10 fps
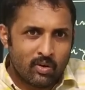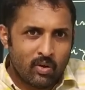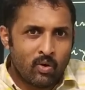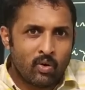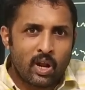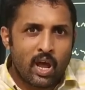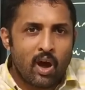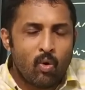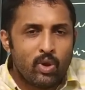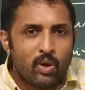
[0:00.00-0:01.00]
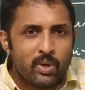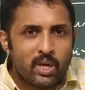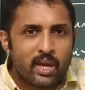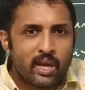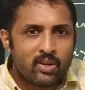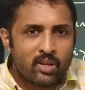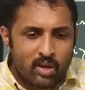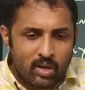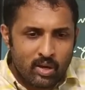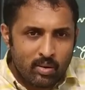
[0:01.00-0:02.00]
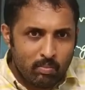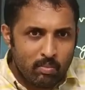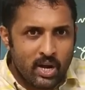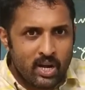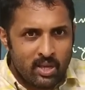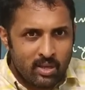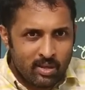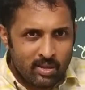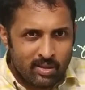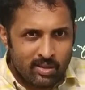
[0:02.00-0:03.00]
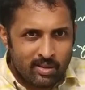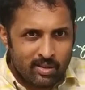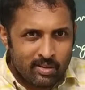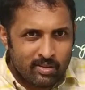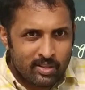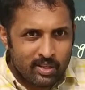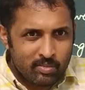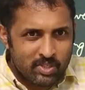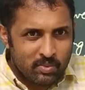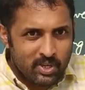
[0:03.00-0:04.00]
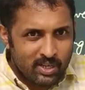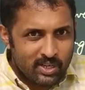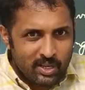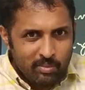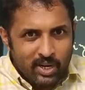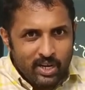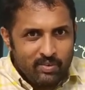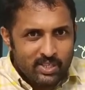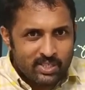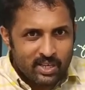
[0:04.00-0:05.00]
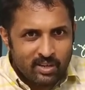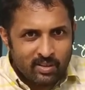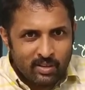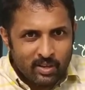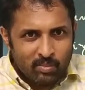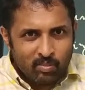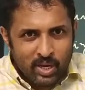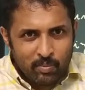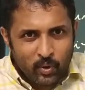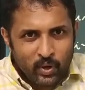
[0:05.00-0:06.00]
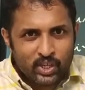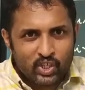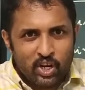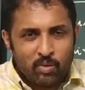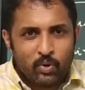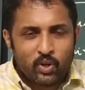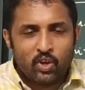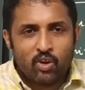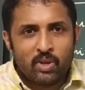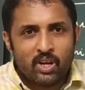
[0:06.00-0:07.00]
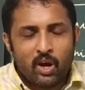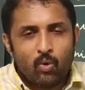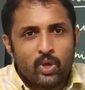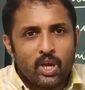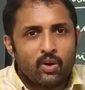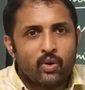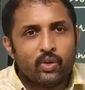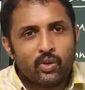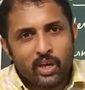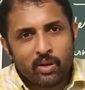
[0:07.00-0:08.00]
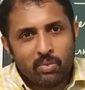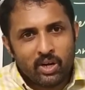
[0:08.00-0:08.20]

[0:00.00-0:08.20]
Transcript: Or how will we get money? There must be earning money, we said. By production and procurement, how we are going to get